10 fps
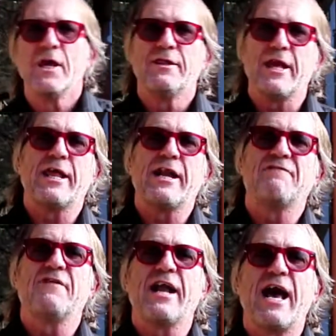then
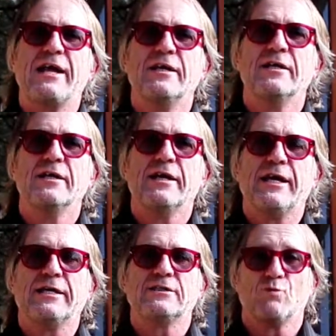that FNA
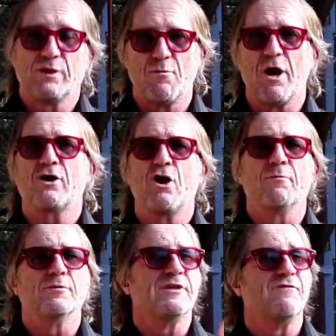is with my
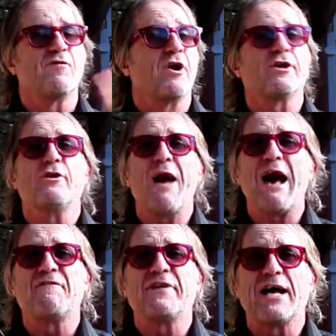compliments. If we've got to do
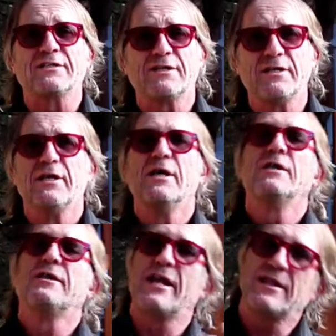half a dozen,
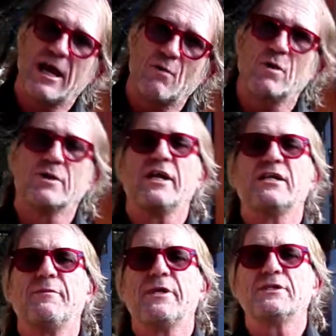then there will need
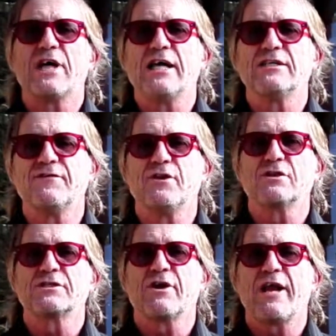to be a charge if your
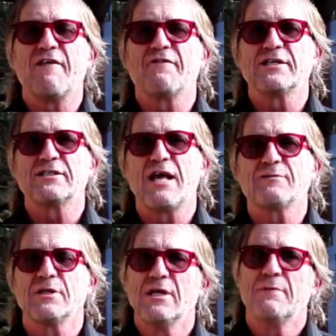dog's got half a dozen
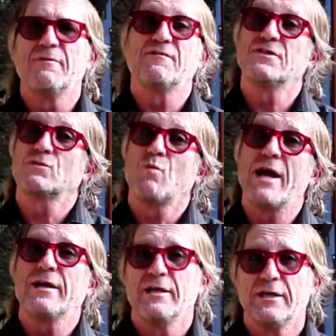lumps, but if it's just
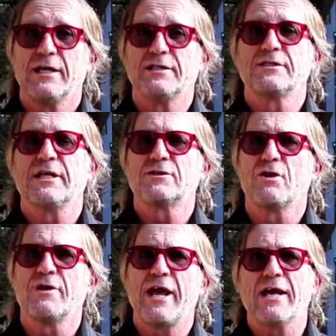one, it's
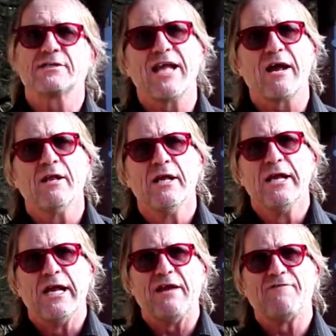on the house. Now,
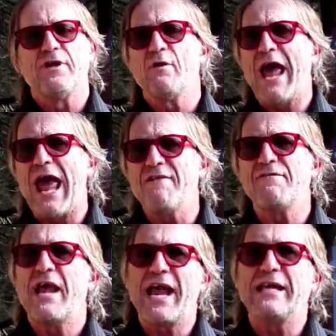if you
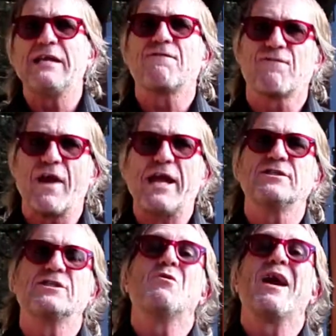have any
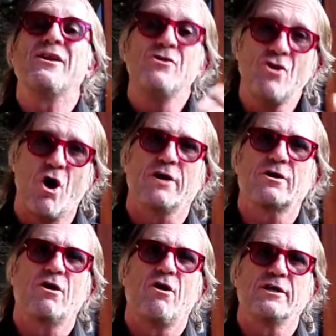friends who are not
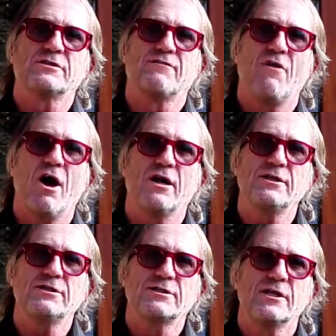clients of
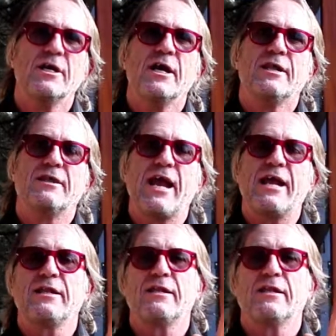Highlands,
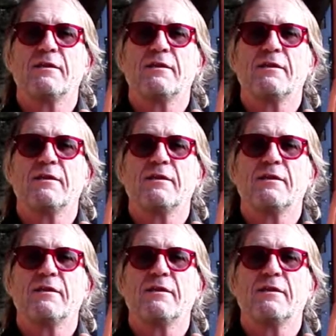then